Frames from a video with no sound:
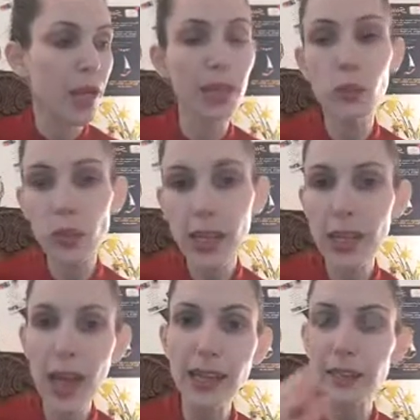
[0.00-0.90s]
And what I
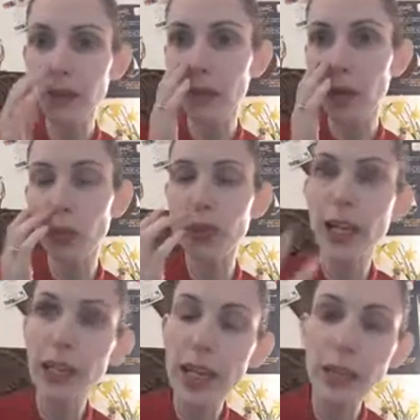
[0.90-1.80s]

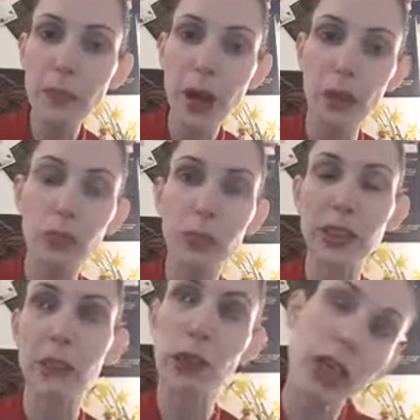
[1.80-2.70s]
like about
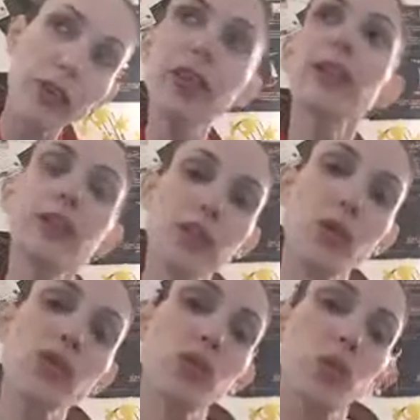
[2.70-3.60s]
Pina Bausch, I think there is
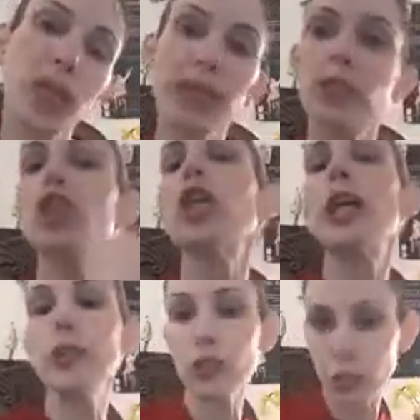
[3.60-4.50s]
also like a
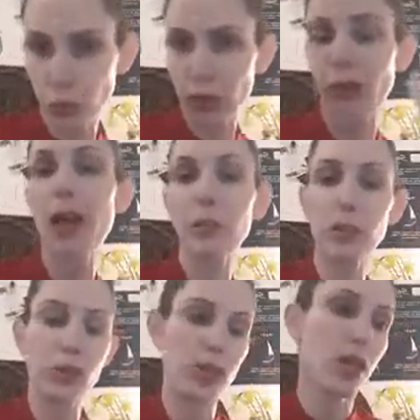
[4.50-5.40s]
change with time,
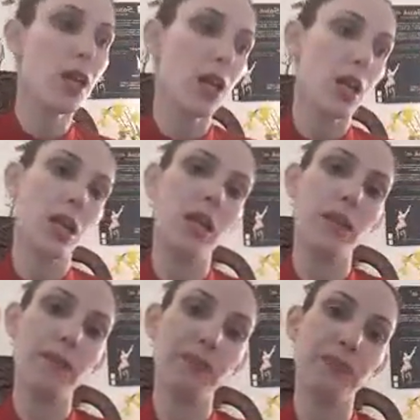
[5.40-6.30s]
because
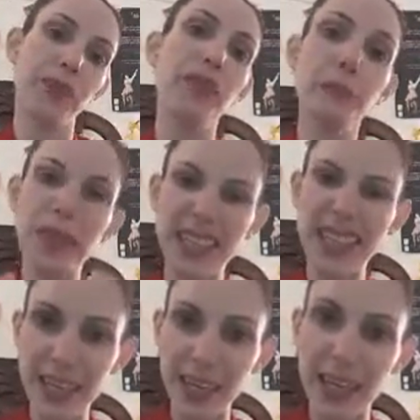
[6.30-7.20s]
in the
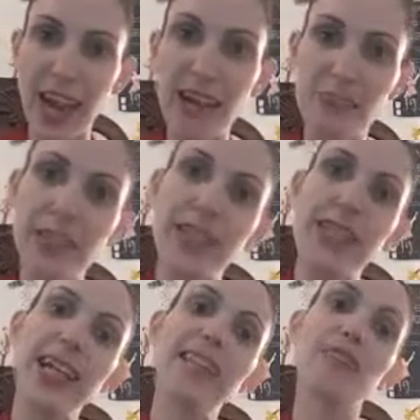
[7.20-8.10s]
beginning, I really
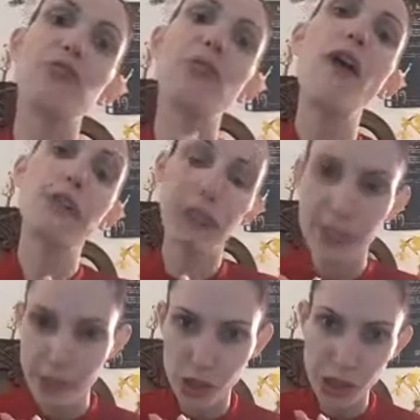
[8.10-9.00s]
liked the
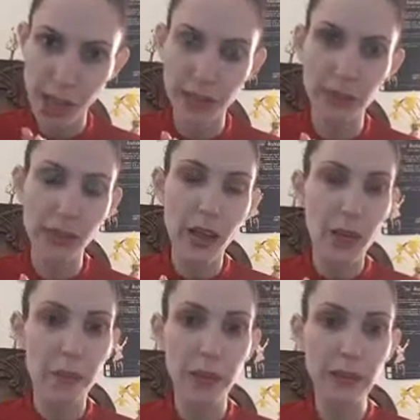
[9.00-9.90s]
roughness she had,
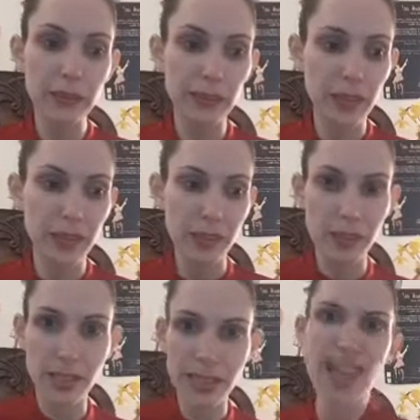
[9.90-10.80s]
and the
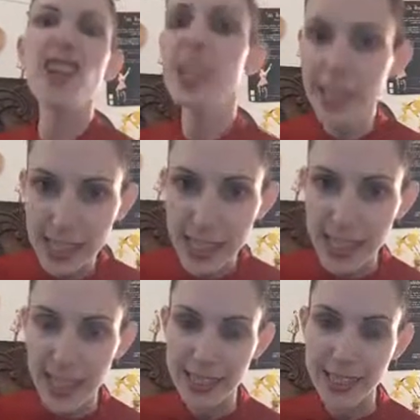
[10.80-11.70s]

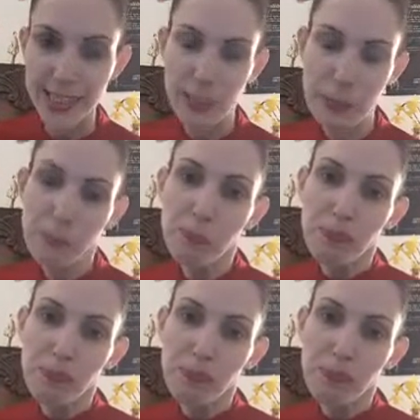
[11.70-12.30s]
dareness and the